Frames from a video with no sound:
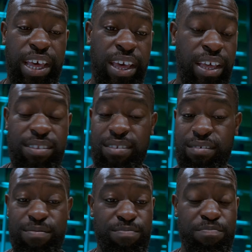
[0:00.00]

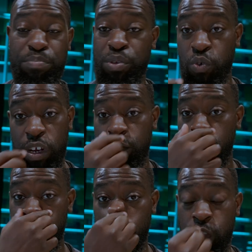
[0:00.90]
it's
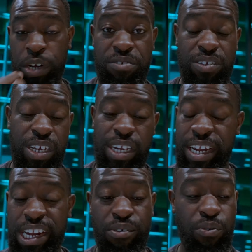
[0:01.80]
beautiful for what I've seen. I
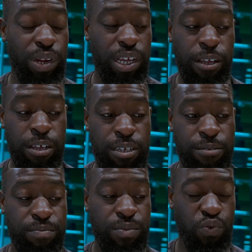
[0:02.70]
never really
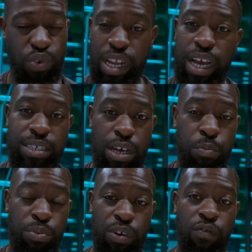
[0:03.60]
realized how
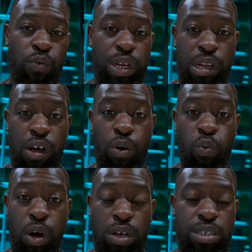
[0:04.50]
beautiful N log
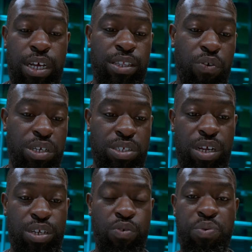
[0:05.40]
was until I
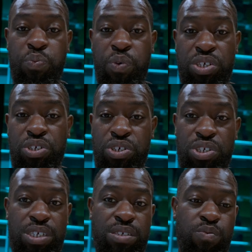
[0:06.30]
started doing
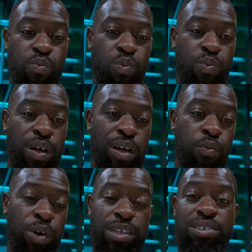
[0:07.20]
researches
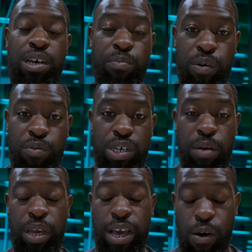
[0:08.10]
when this camera was
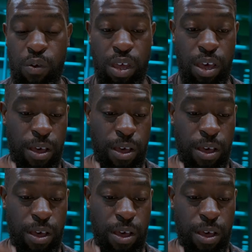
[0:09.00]
coming out.